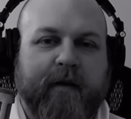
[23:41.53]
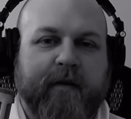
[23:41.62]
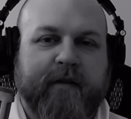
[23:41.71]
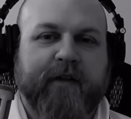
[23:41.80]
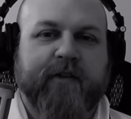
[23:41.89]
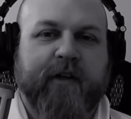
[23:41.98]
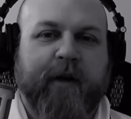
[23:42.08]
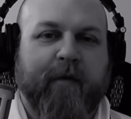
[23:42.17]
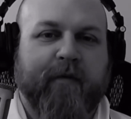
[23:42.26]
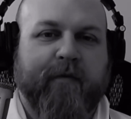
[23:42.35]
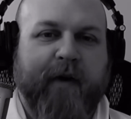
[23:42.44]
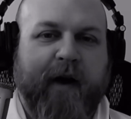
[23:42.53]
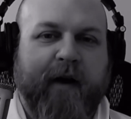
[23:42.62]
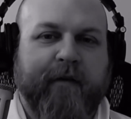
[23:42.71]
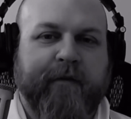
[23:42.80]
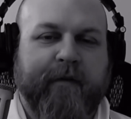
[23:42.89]
session number
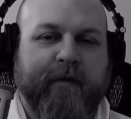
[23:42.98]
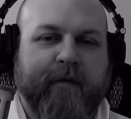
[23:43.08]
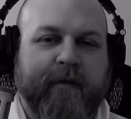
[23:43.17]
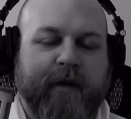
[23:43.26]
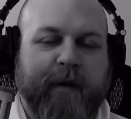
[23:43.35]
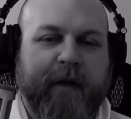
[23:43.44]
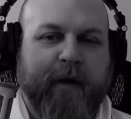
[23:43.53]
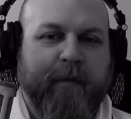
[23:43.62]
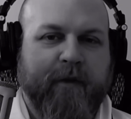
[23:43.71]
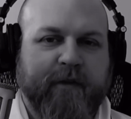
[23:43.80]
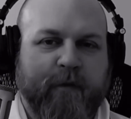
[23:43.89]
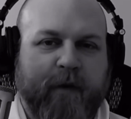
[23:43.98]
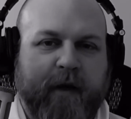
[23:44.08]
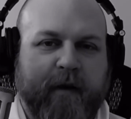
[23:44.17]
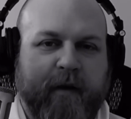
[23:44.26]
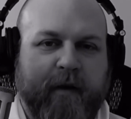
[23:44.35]
5 coming up this week.